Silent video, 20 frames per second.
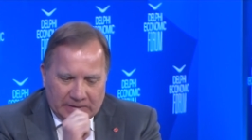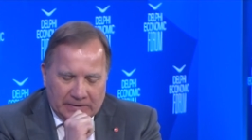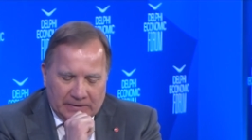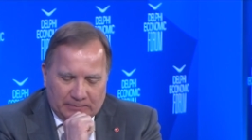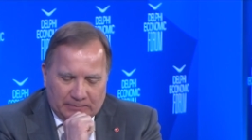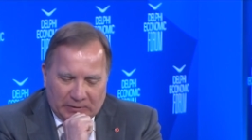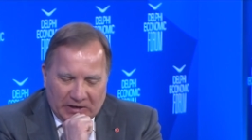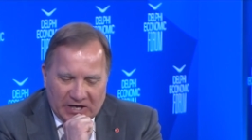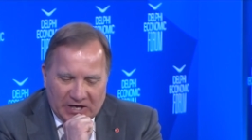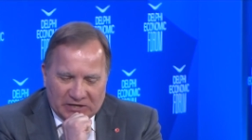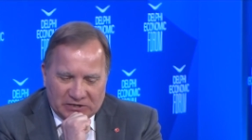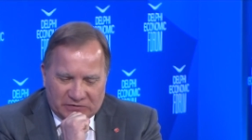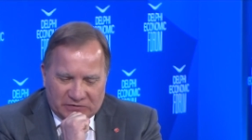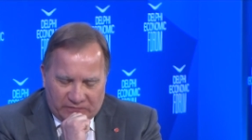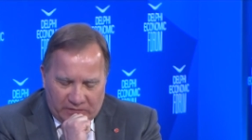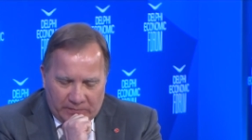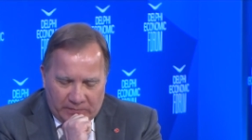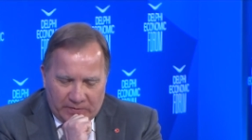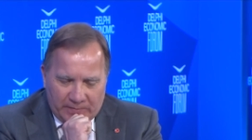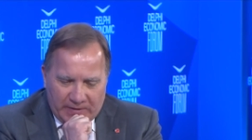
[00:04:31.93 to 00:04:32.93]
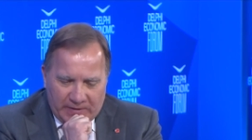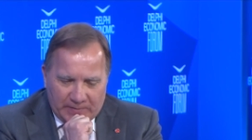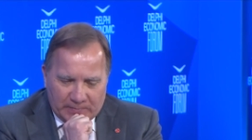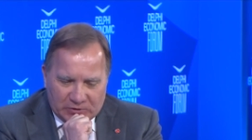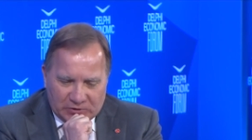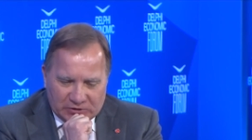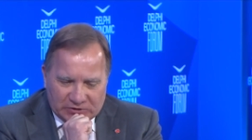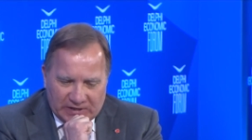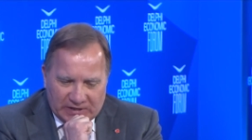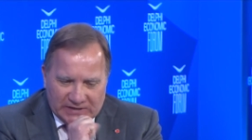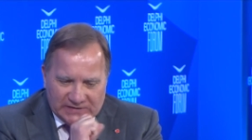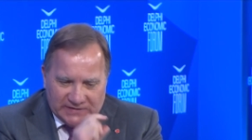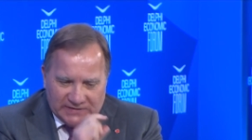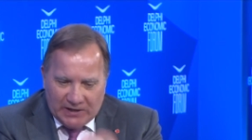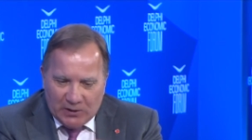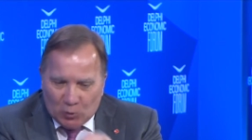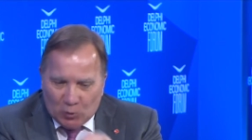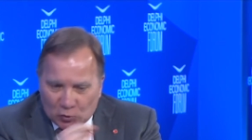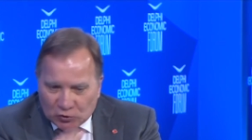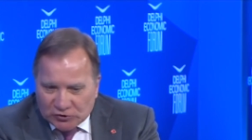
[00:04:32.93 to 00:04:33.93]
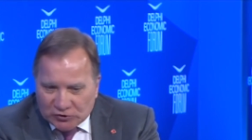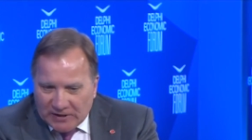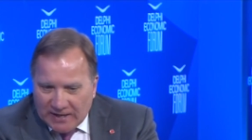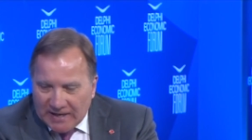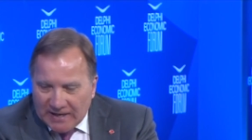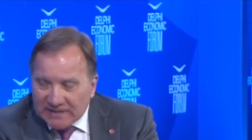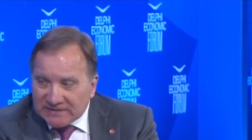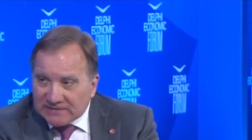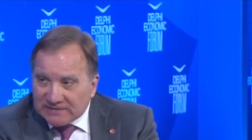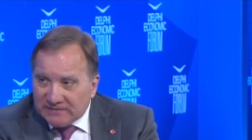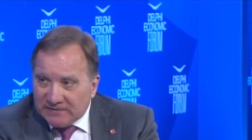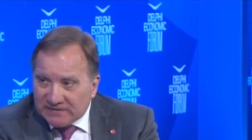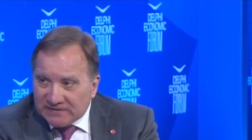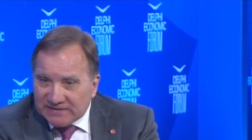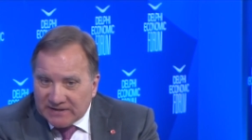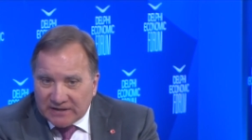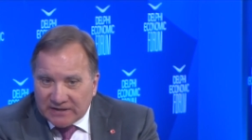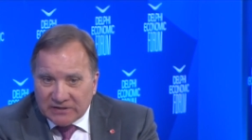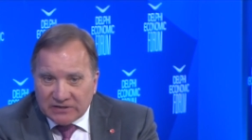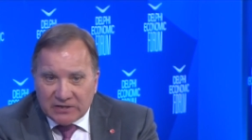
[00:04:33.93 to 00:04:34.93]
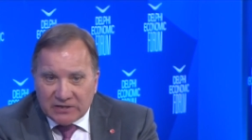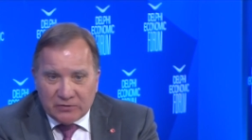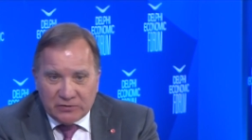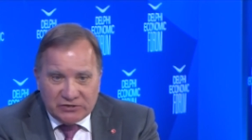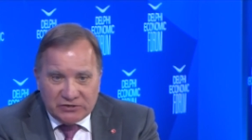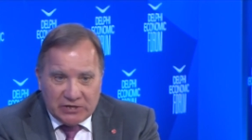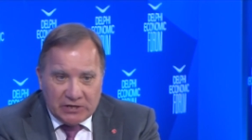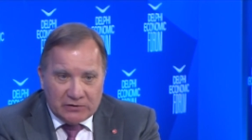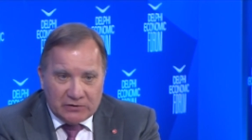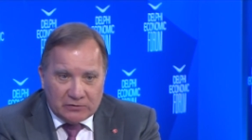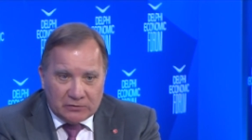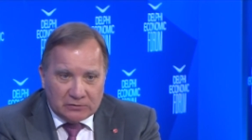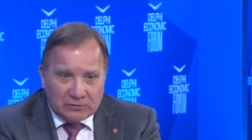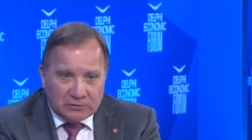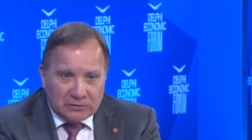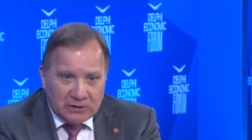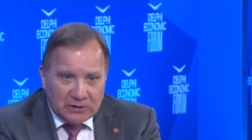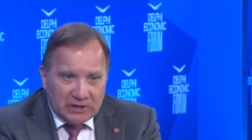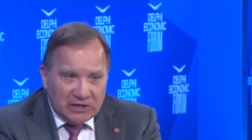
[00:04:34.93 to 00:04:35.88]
pledge from the member states, they also asked the Secretary General,